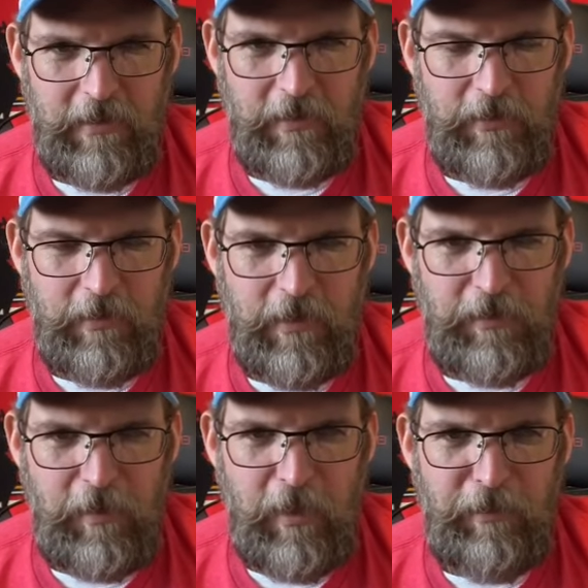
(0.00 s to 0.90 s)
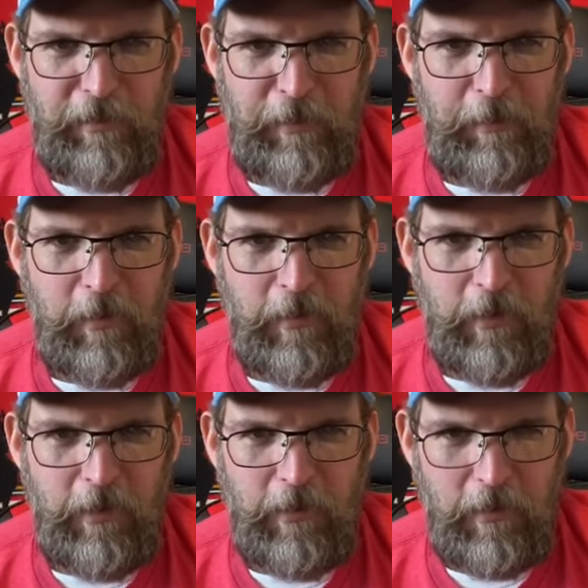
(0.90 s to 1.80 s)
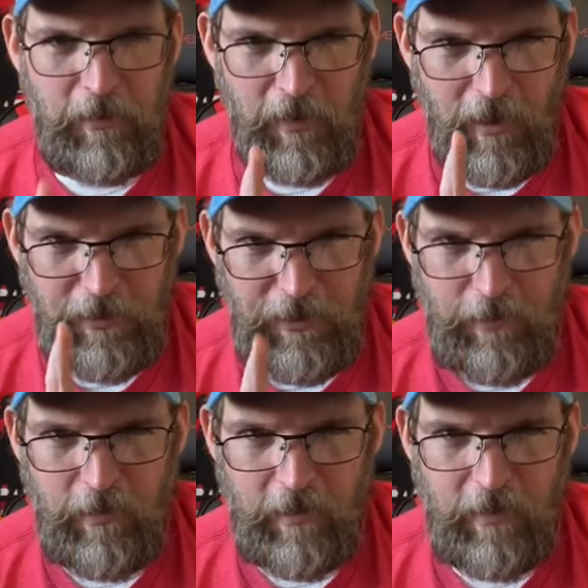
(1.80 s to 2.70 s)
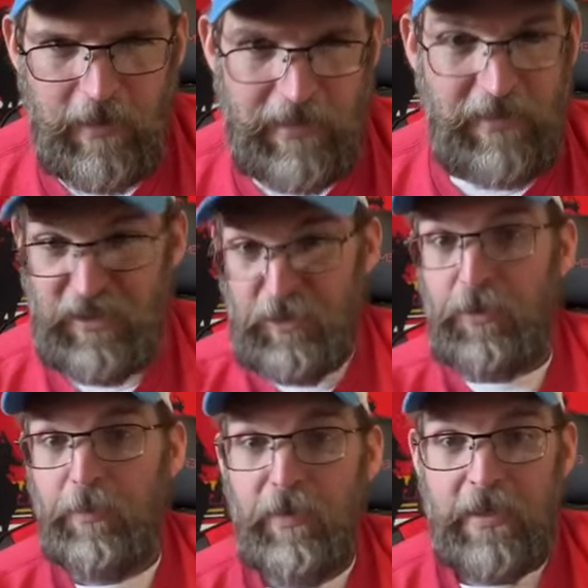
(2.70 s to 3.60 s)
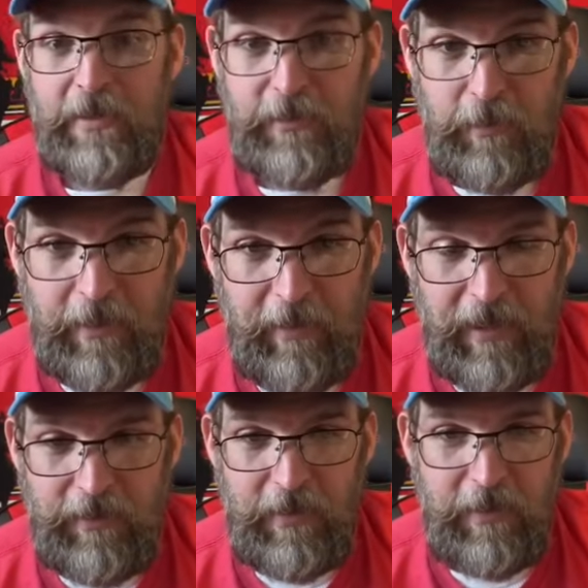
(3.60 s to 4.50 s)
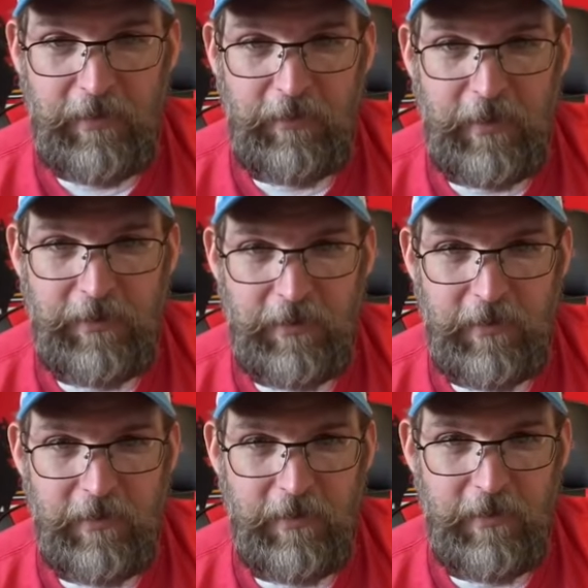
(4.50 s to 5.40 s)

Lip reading: Are you helping me roll call, or is this your print? Is what I'm asking. Just make sure.